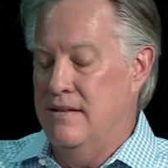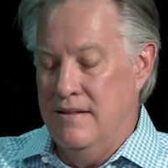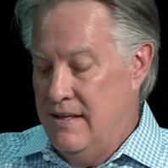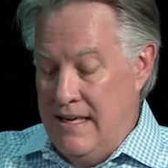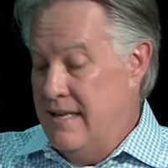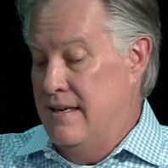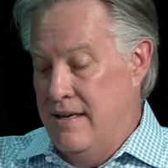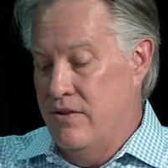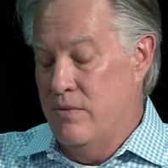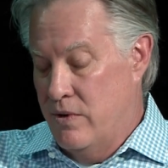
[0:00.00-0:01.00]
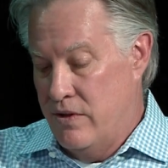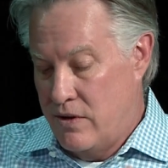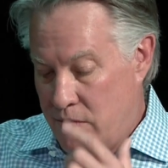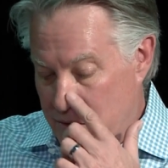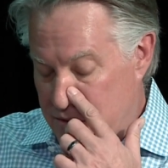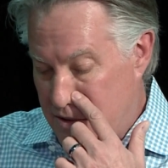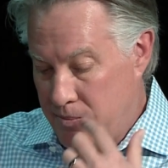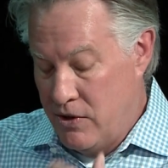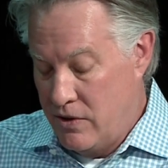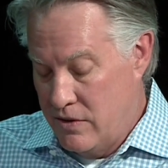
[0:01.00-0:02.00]
again, another one of the quotes in the
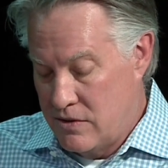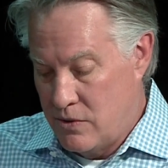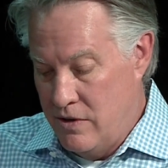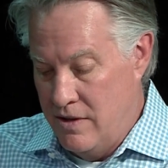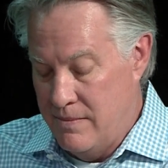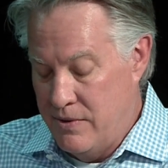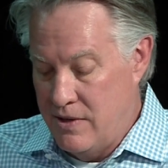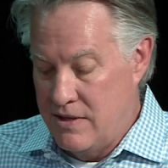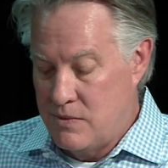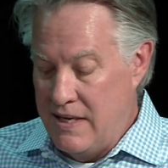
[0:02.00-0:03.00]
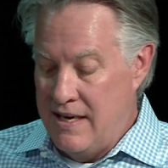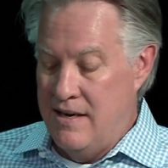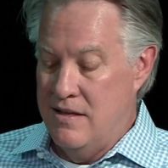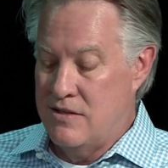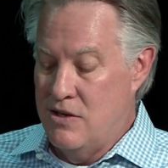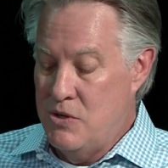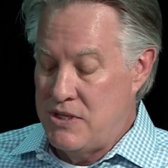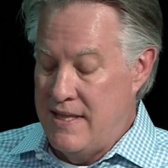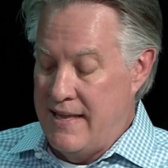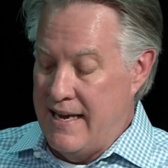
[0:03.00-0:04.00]
book, or the story in the book, is we get into this
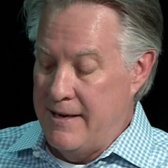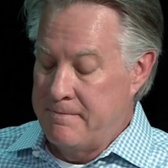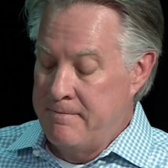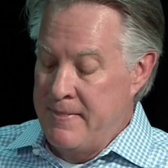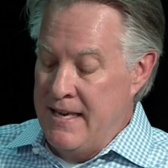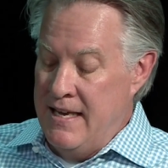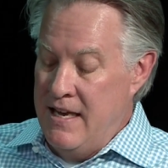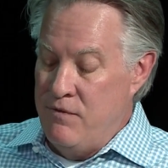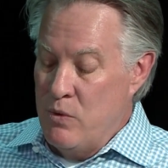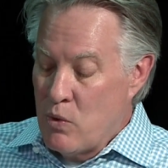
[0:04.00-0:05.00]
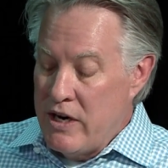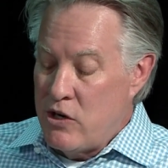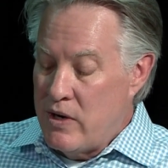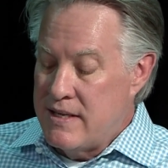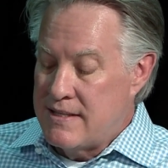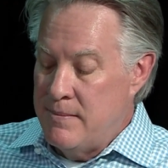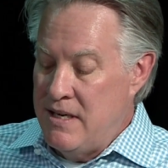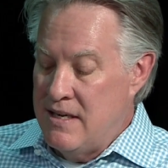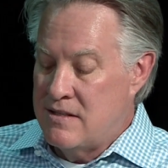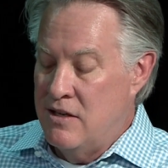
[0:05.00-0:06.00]
notion that if you run across somebody
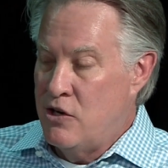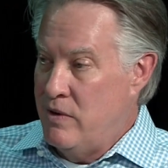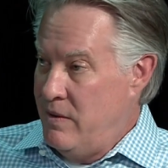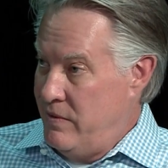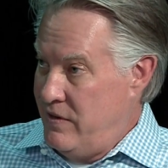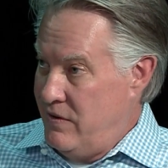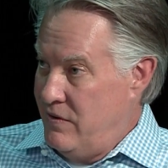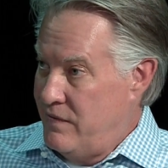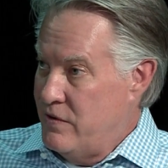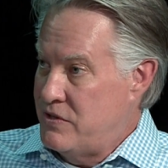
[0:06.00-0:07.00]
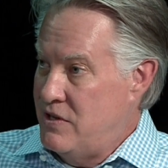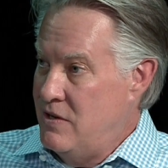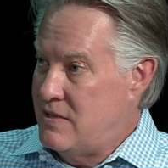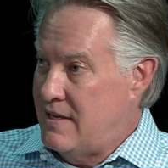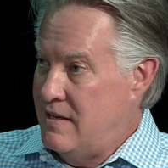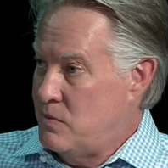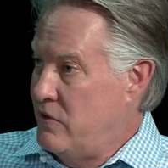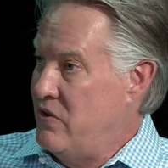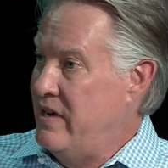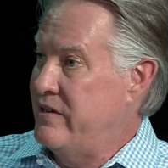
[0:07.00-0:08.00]
who doesn't agree with you, the first thing you say is, well,
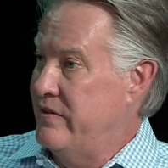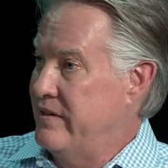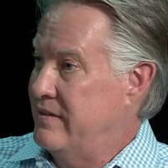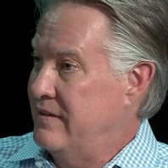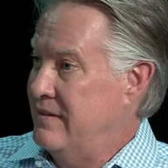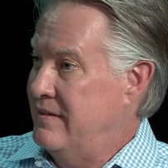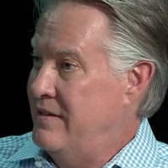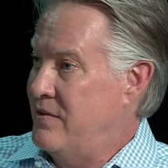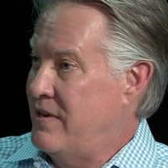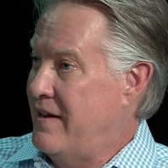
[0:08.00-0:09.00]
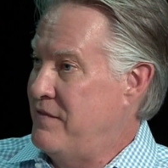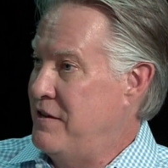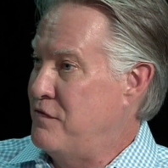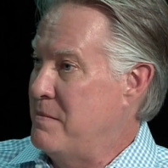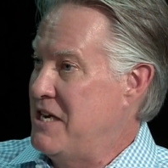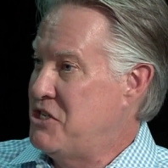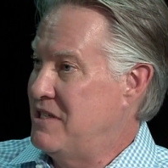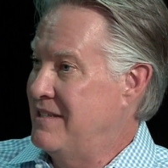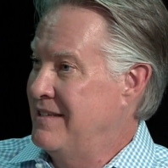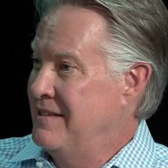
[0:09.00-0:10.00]
you're ignorant. You don't have the
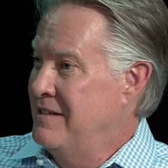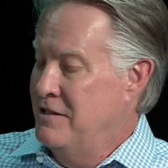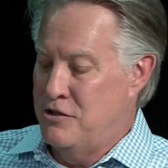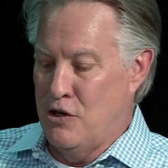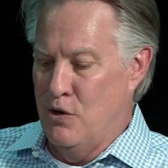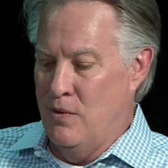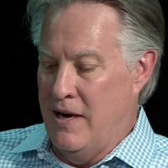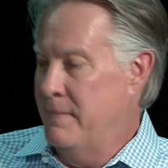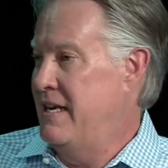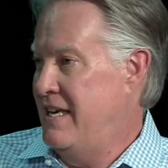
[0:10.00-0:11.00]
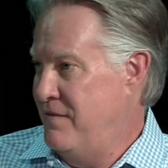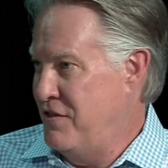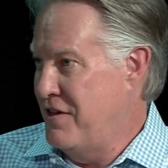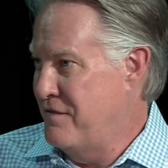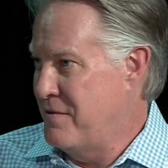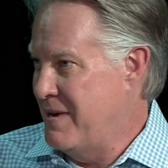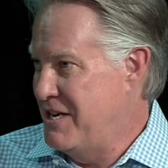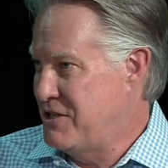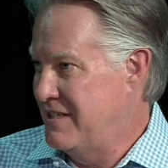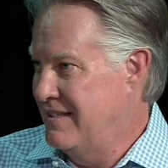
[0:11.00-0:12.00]
information. So I'm going to give you the
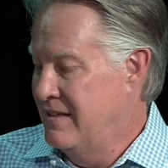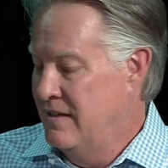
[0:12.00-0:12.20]
information.